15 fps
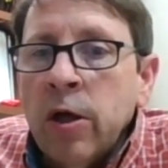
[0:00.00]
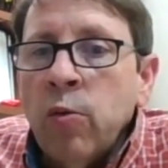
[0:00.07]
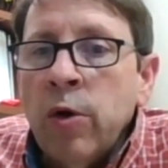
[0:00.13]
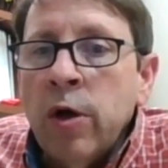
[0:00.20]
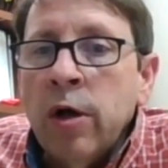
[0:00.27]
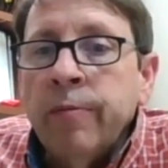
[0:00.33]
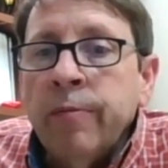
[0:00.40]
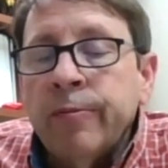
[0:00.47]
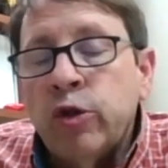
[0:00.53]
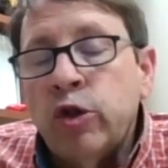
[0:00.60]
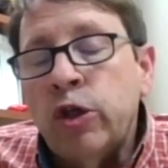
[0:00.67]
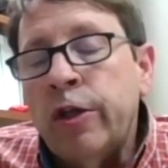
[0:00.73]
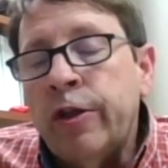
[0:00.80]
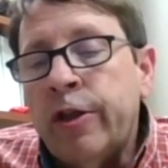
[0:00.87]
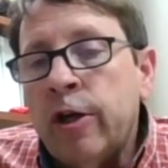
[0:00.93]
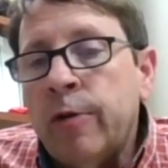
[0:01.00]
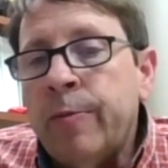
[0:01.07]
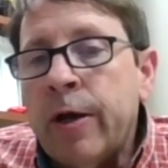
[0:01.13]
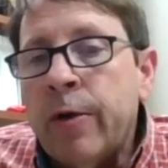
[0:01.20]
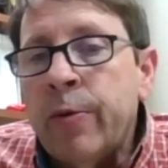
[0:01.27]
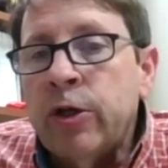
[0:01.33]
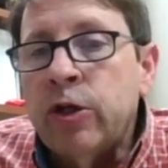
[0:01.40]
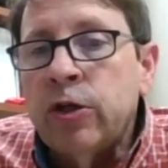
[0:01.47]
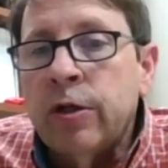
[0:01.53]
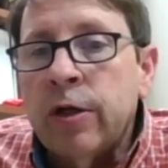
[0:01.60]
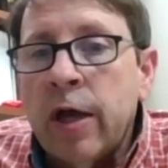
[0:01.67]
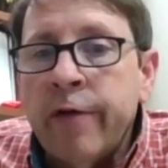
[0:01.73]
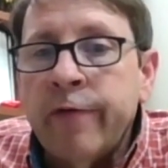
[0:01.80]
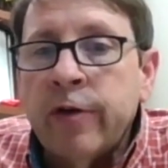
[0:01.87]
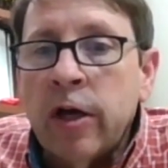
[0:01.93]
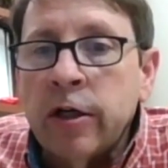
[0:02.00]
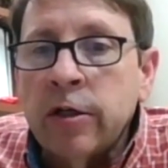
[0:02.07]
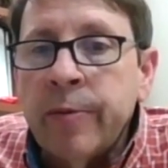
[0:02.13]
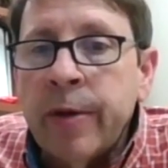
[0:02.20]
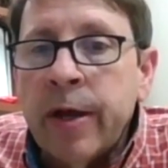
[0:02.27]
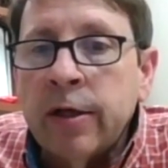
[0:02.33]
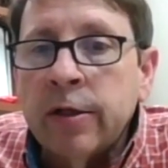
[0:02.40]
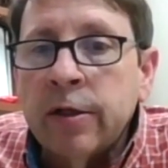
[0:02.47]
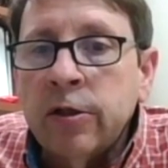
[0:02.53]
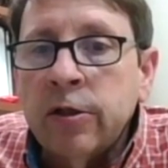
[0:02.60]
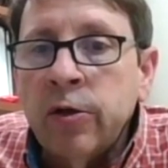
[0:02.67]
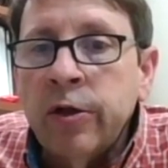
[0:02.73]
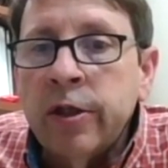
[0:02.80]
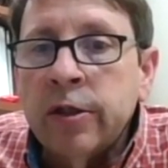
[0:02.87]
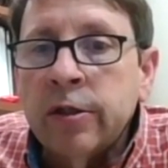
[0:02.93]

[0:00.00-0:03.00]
Well, gene therapy, which I've talked about during this